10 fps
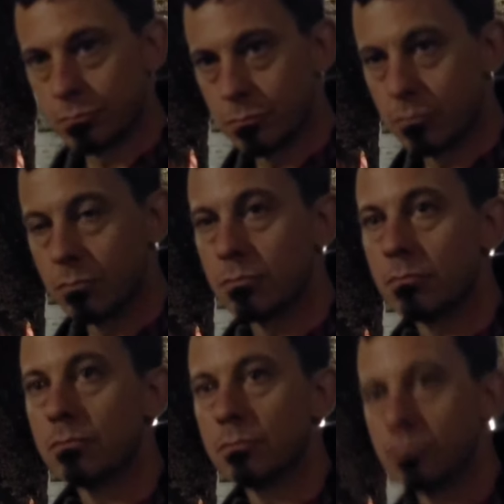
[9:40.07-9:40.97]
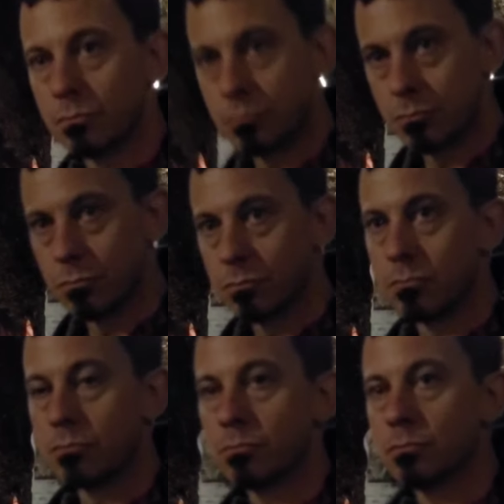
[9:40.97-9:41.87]
He's now an entrepreneur
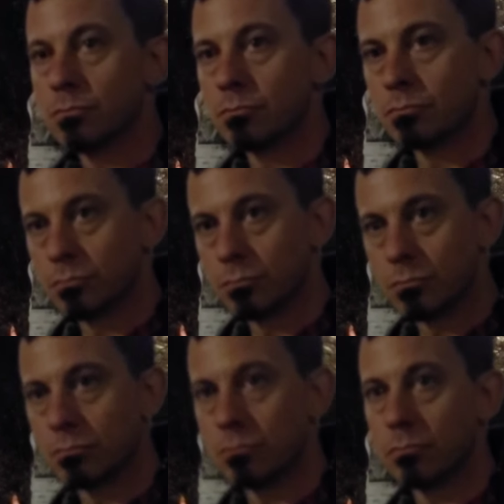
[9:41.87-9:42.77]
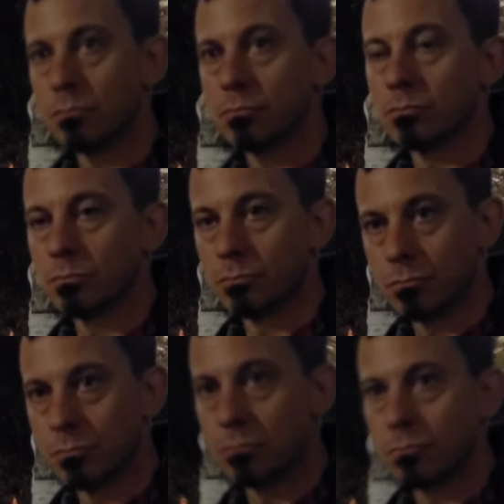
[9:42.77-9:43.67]
and he's doing very well
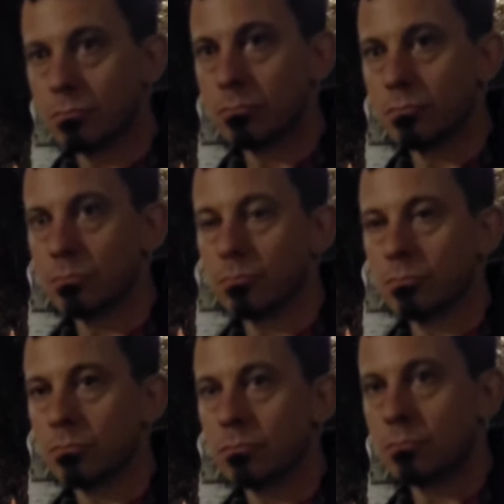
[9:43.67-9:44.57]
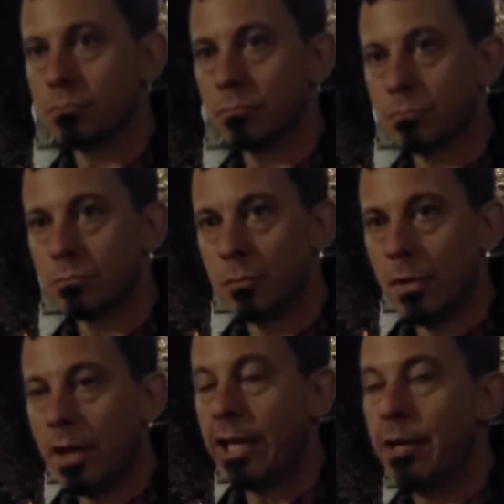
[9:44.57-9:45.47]
because he just loves
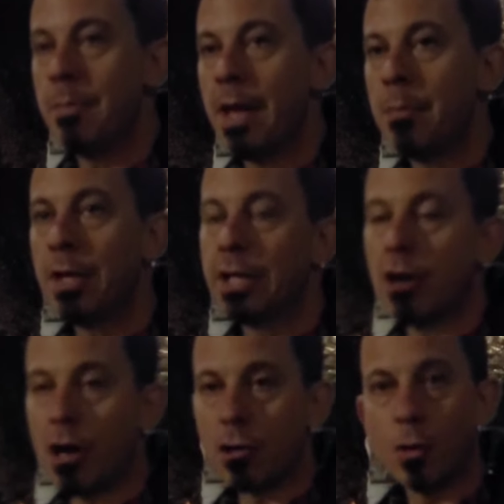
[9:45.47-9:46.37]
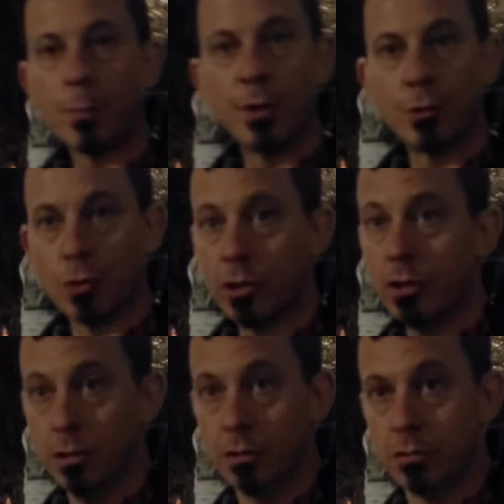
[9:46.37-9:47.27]
that stuff. All the same stuff that you're
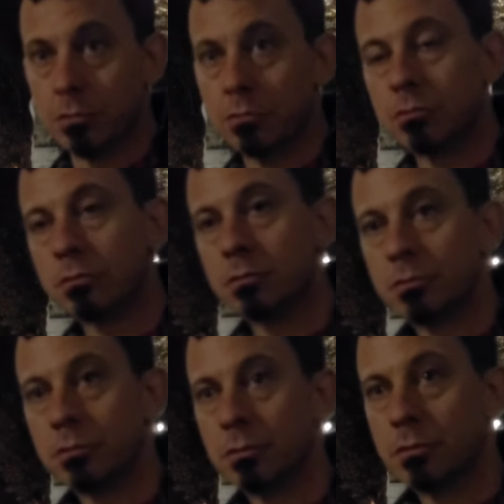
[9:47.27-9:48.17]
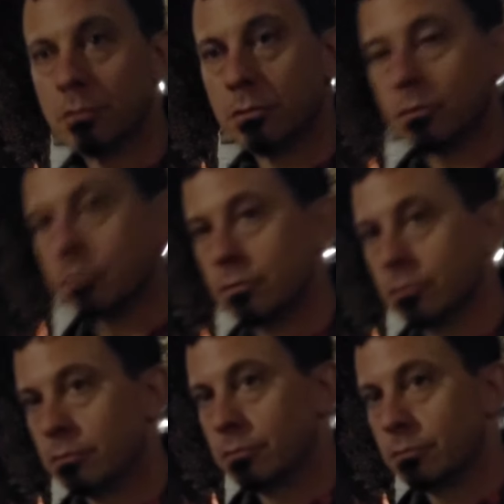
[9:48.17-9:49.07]
talking about right now. So that's why I'm
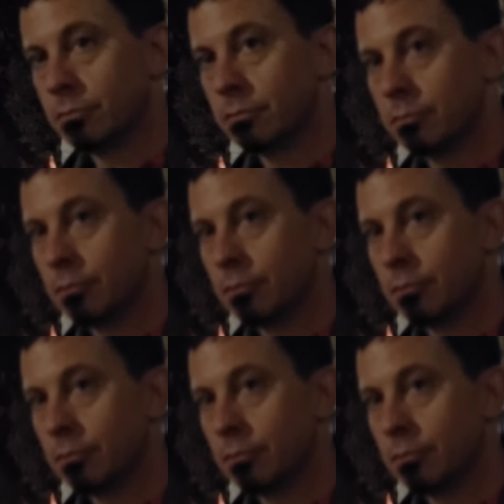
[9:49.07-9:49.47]
asking you. Like,